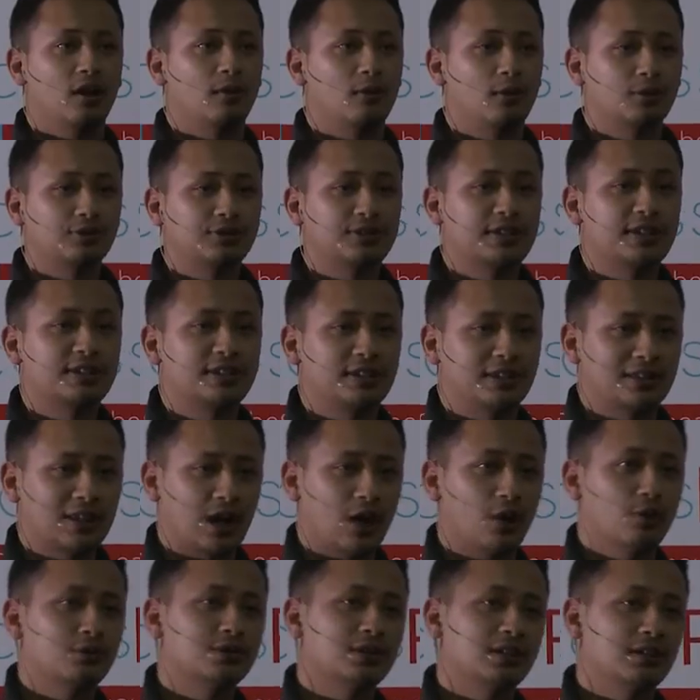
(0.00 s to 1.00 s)
about
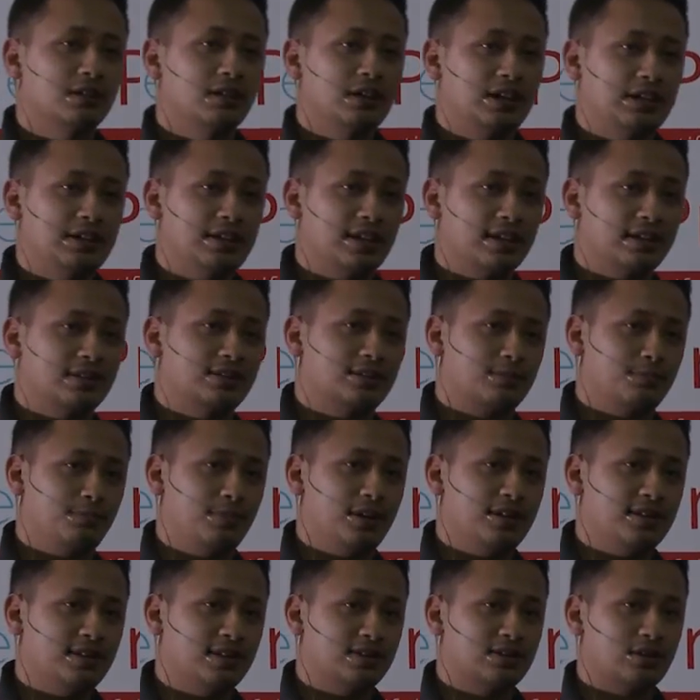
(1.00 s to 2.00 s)
60,000 indexed
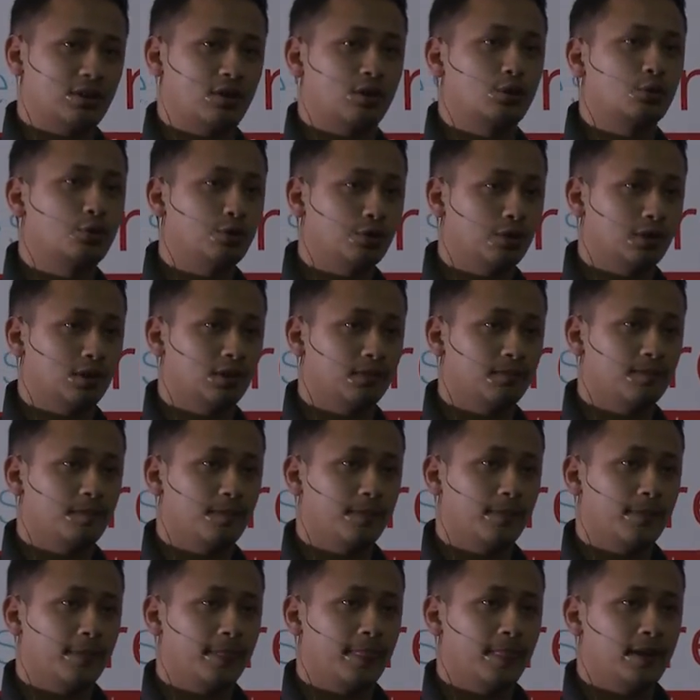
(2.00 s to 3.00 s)
pages on Google.
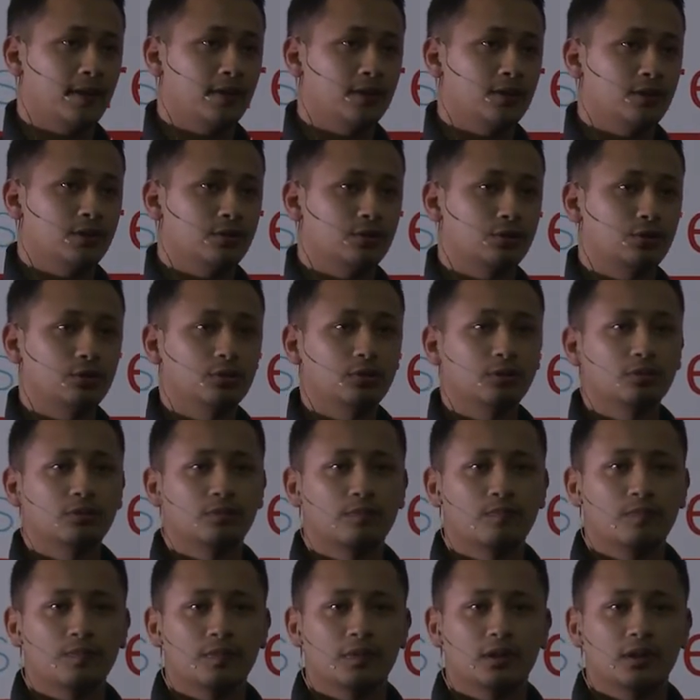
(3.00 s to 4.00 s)
So
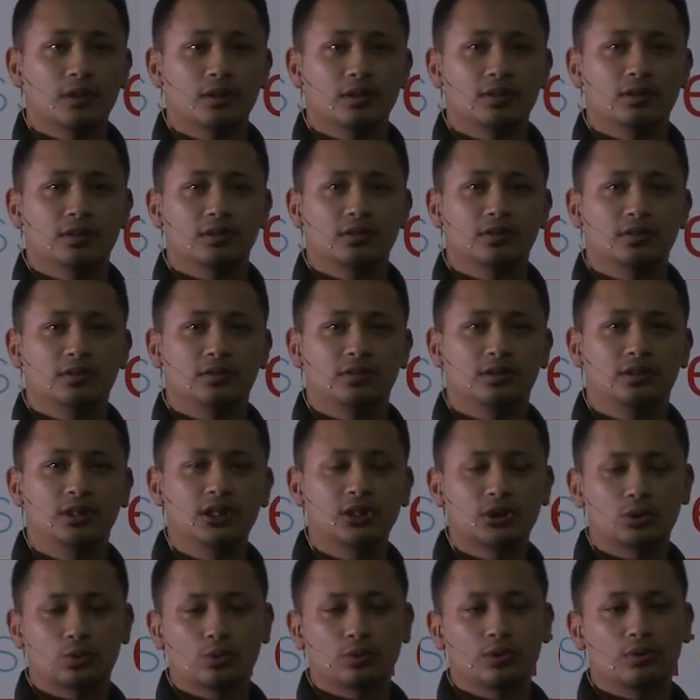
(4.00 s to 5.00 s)

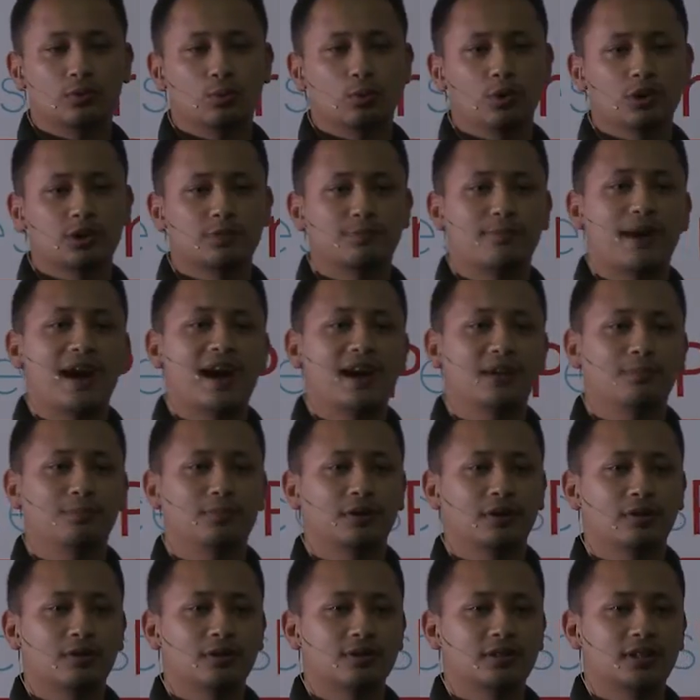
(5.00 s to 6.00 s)
this was bad
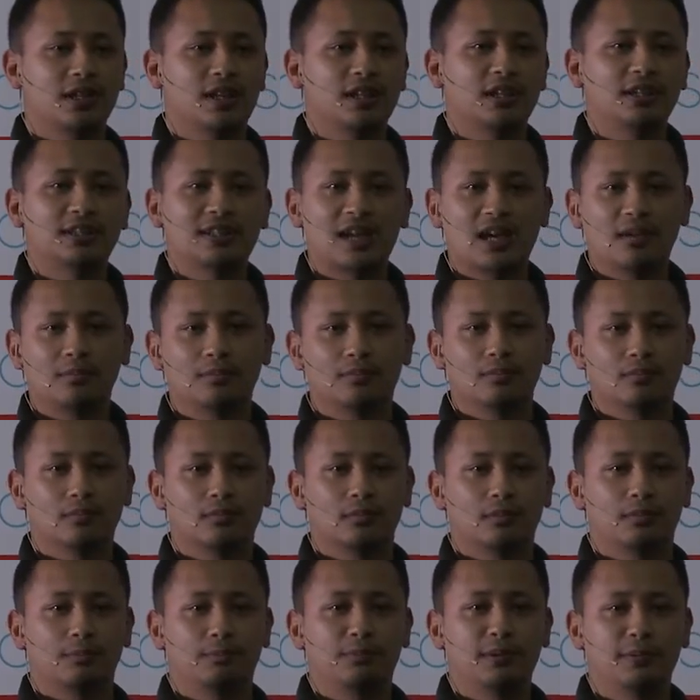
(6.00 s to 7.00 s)
because
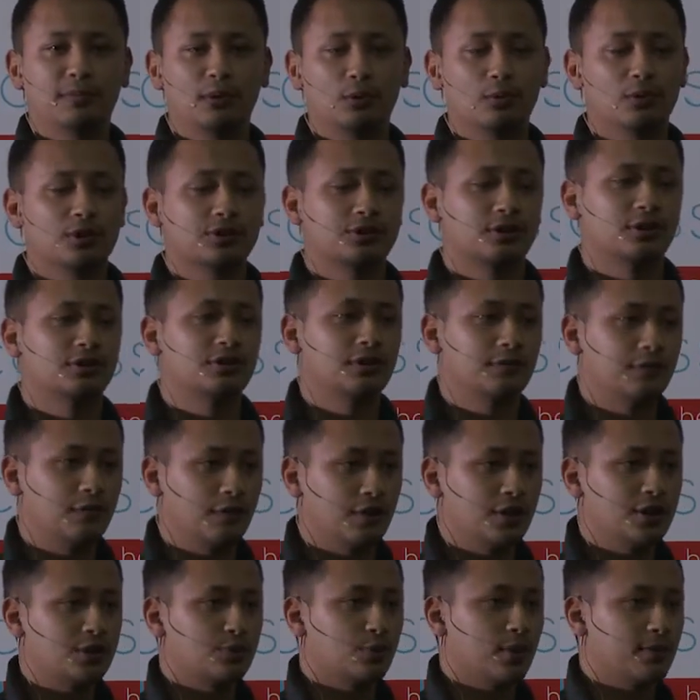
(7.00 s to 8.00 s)
anytime people were searching
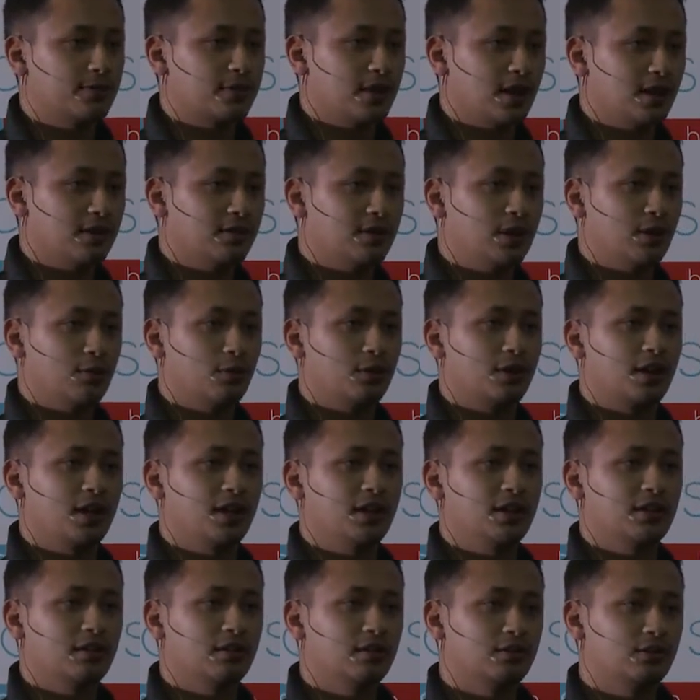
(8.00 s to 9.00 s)
for his website, they were
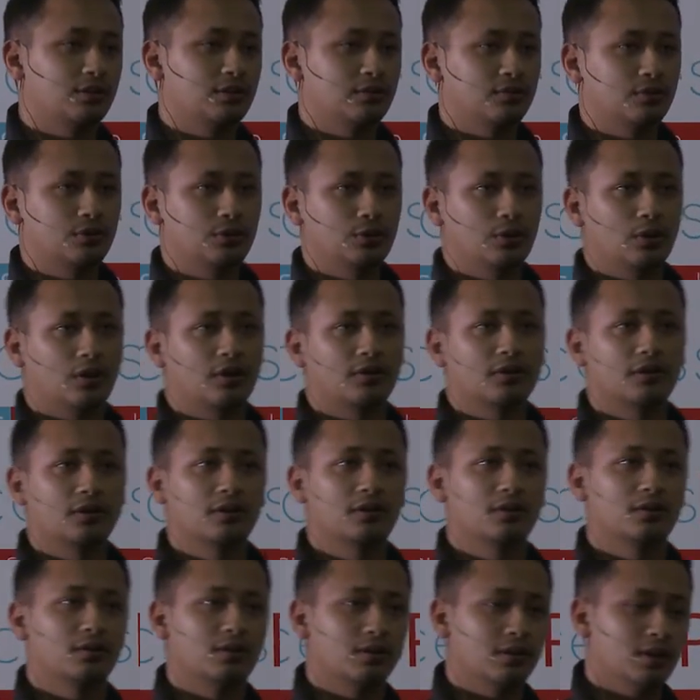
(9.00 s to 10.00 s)
getting to
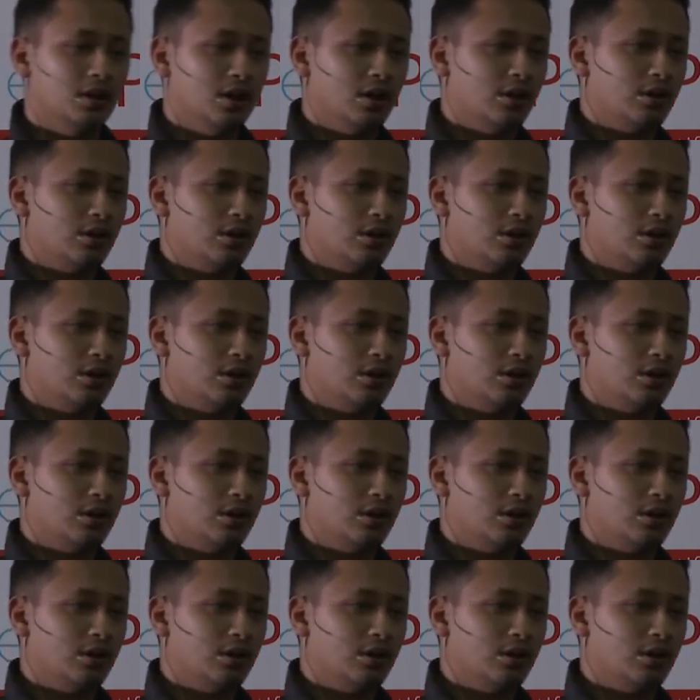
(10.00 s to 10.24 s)
other